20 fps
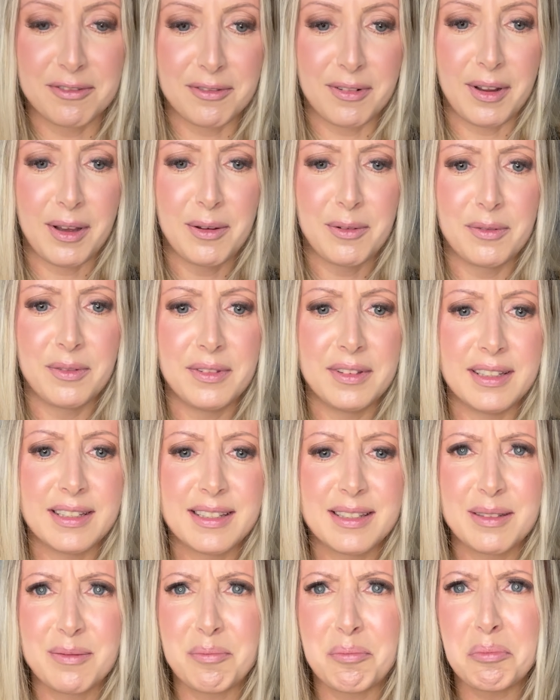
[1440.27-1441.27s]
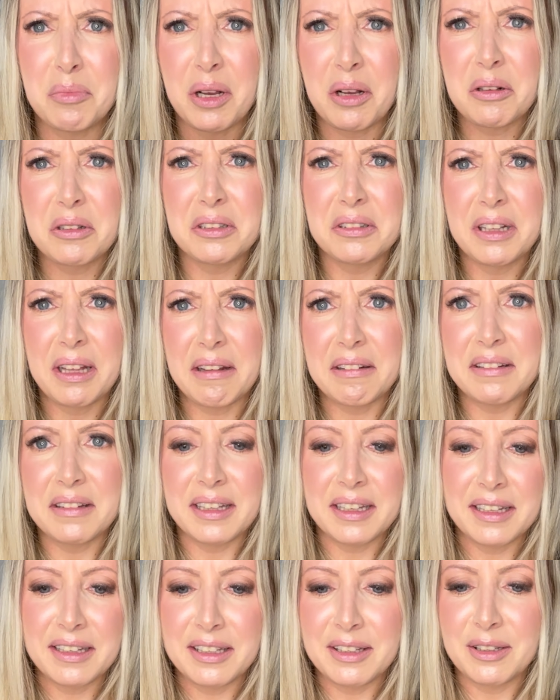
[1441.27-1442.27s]
around this buckle and
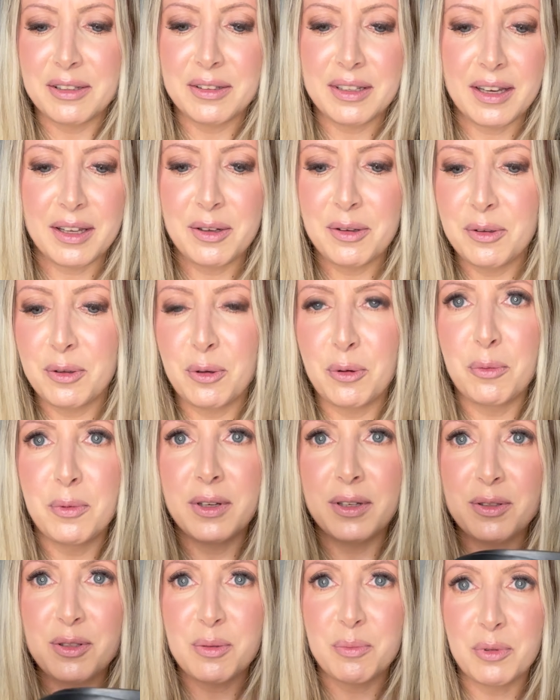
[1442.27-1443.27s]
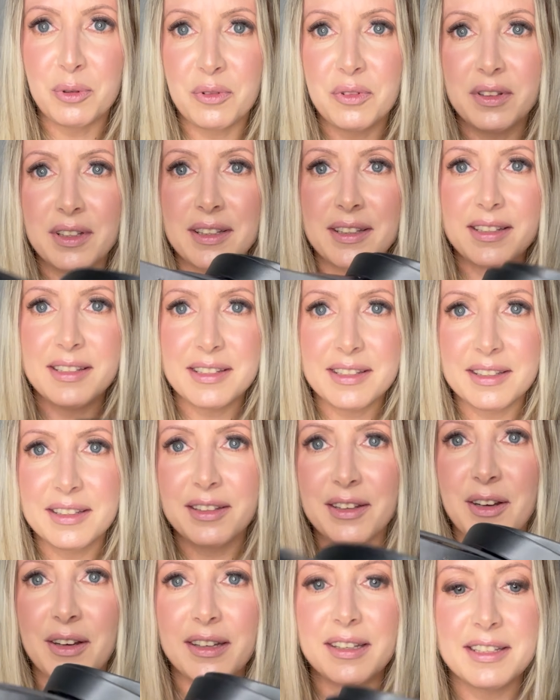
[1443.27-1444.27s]
then I don't know where to put this,
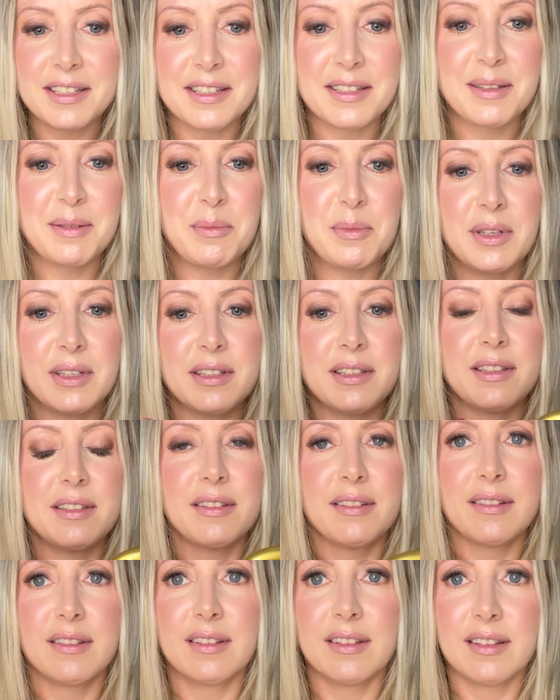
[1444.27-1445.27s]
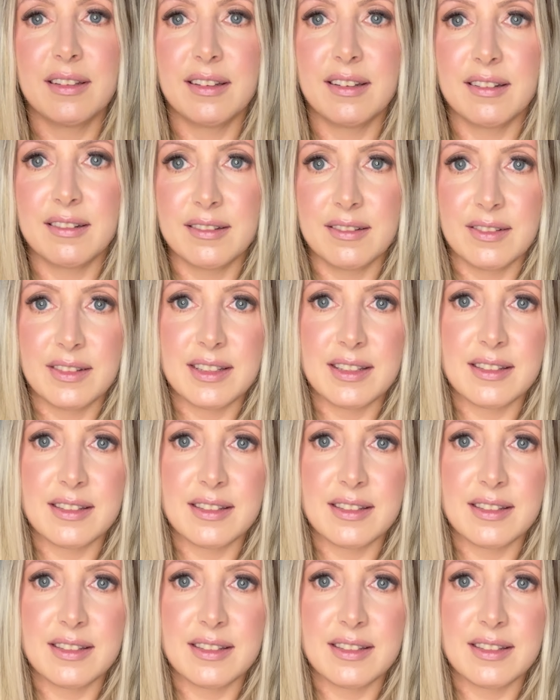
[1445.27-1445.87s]
guys but now this it